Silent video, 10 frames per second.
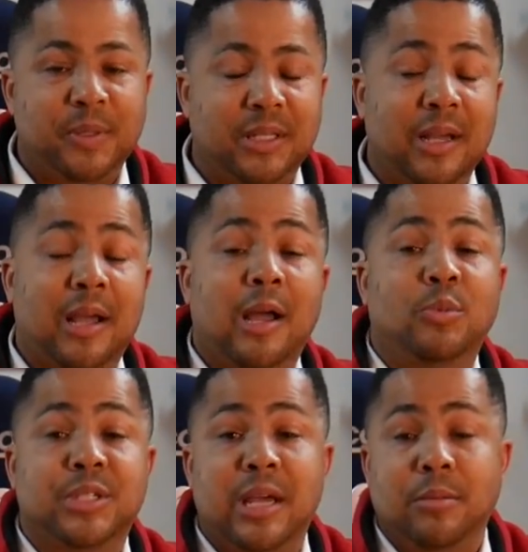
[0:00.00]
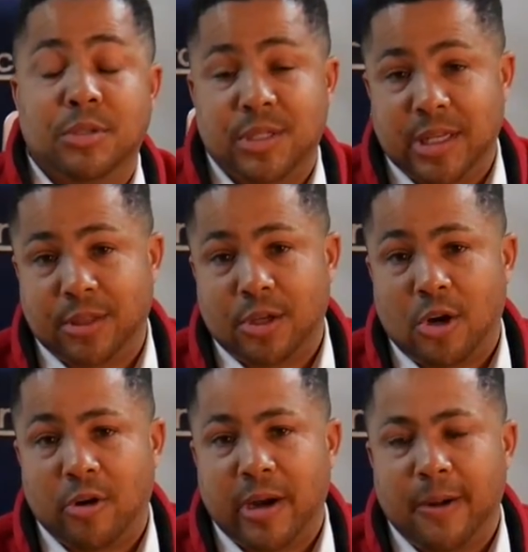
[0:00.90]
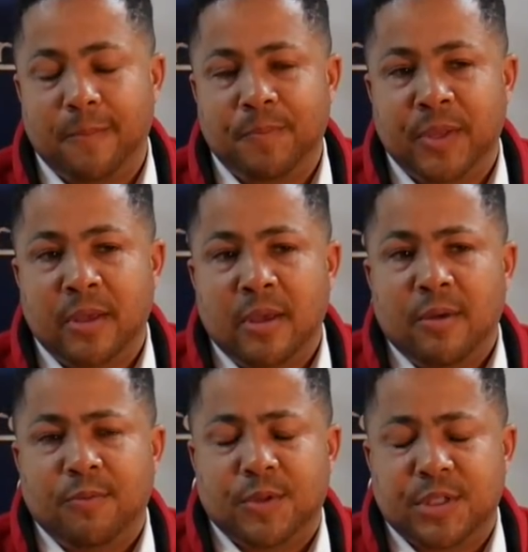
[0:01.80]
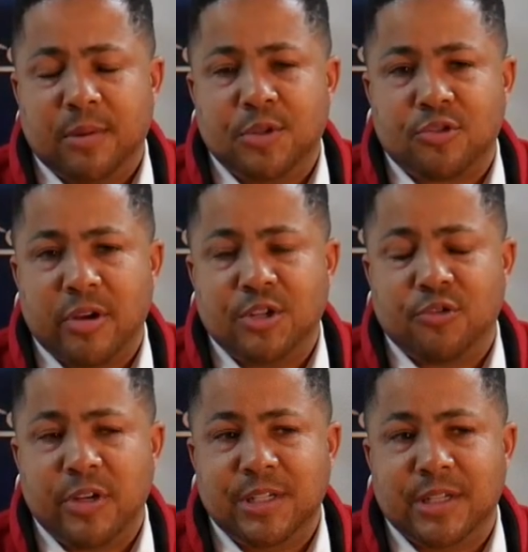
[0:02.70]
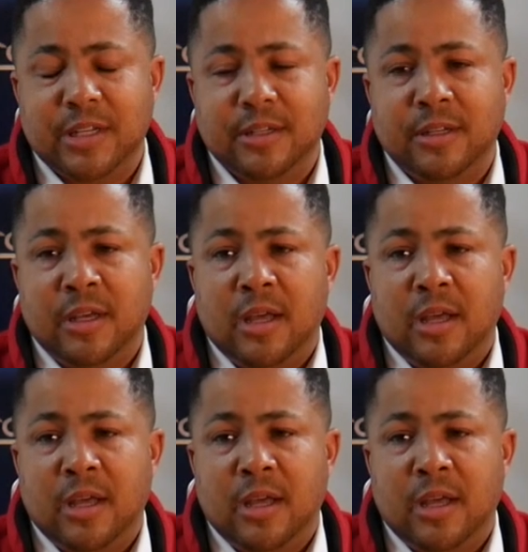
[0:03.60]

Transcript: but the guy was able to get the car out. For some strange reason,